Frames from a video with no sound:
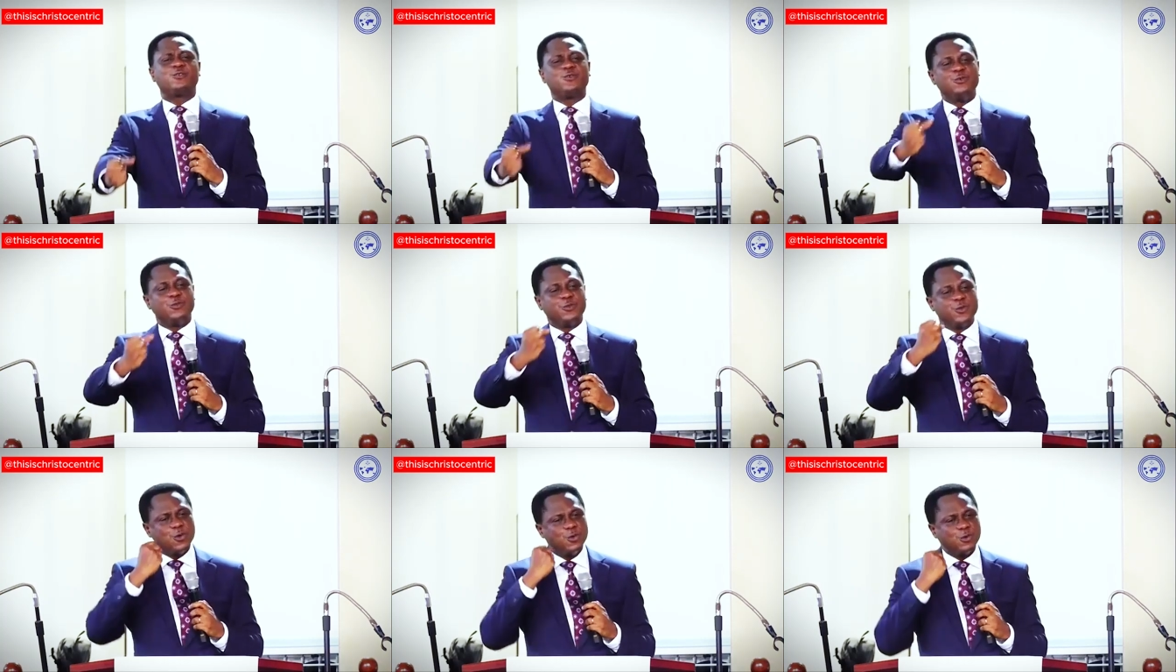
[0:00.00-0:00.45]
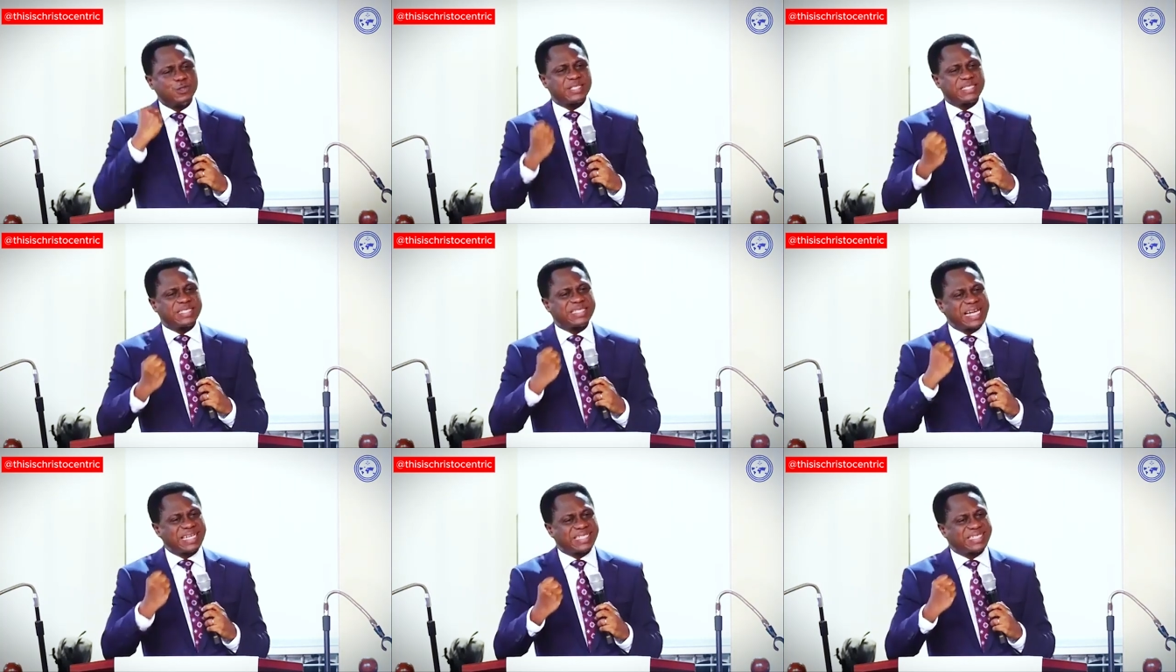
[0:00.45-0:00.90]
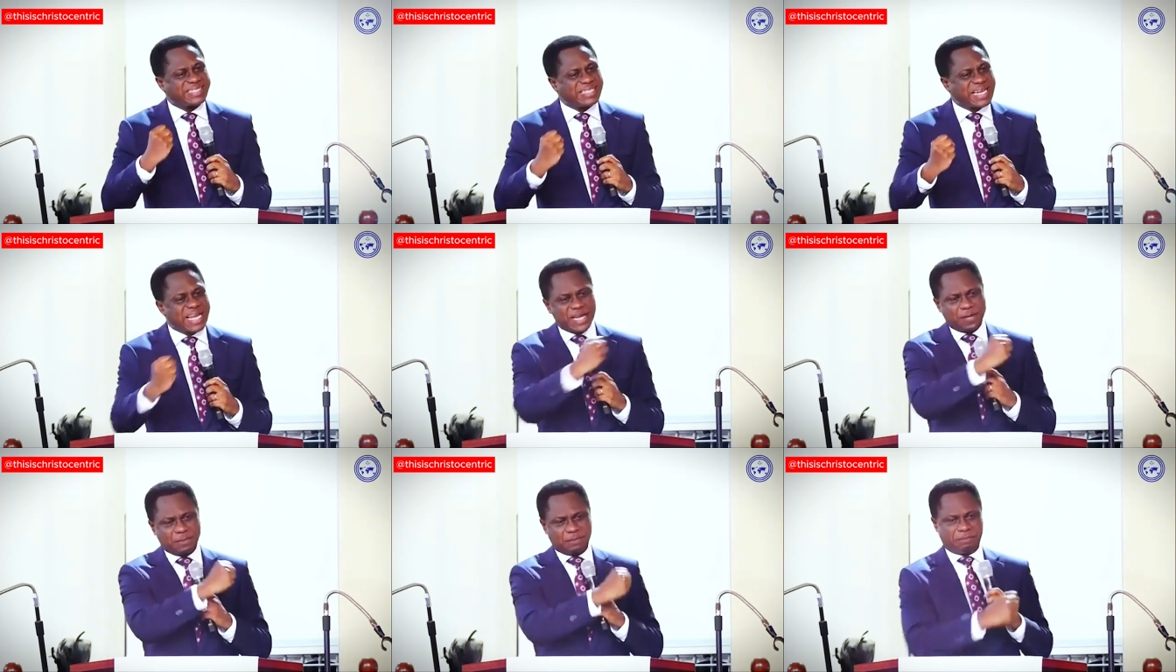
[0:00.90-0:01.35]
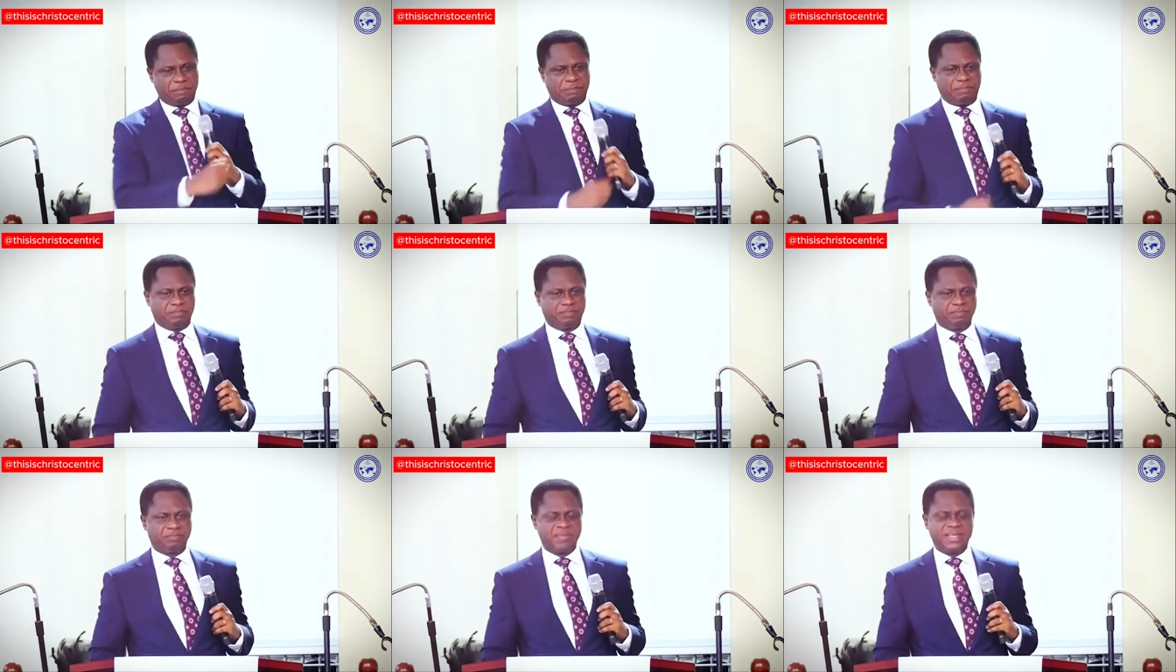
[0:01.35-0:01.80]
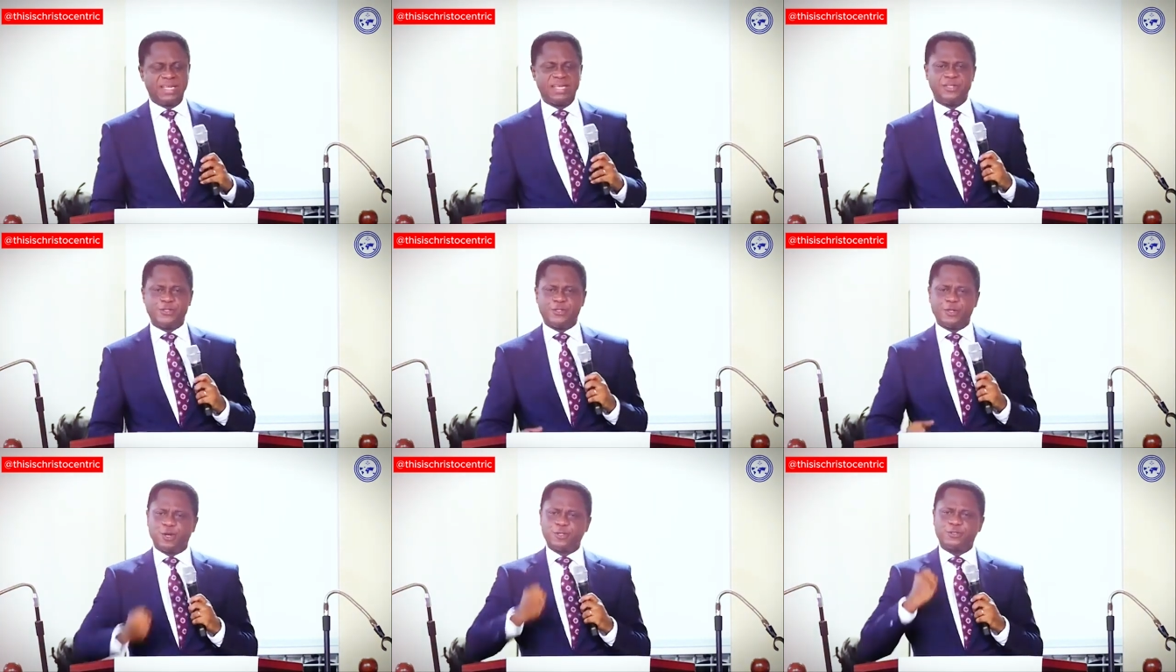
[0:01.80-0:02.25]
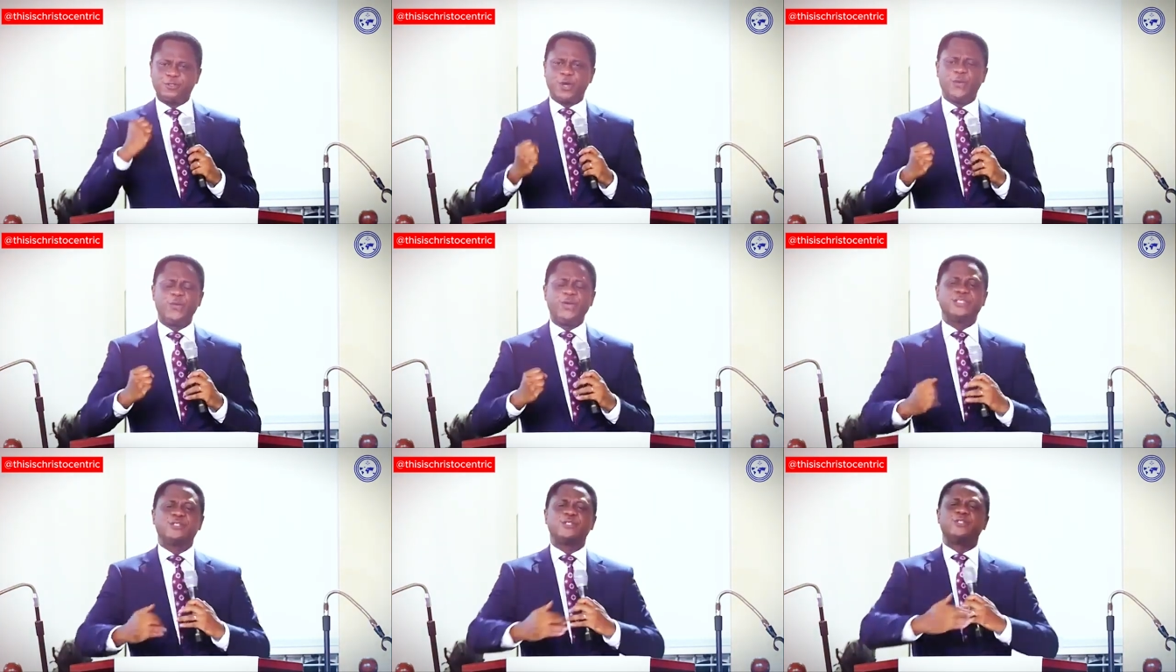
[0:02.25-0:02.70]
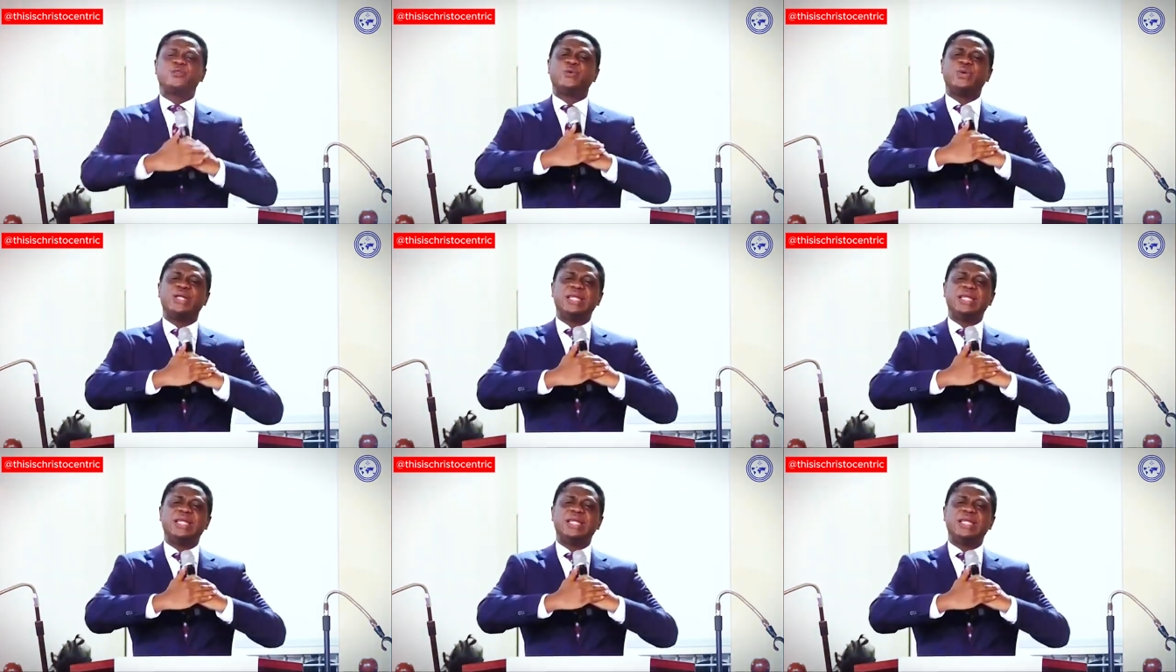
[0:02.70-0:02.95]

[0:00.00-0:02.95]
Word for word: to use that name, the authority to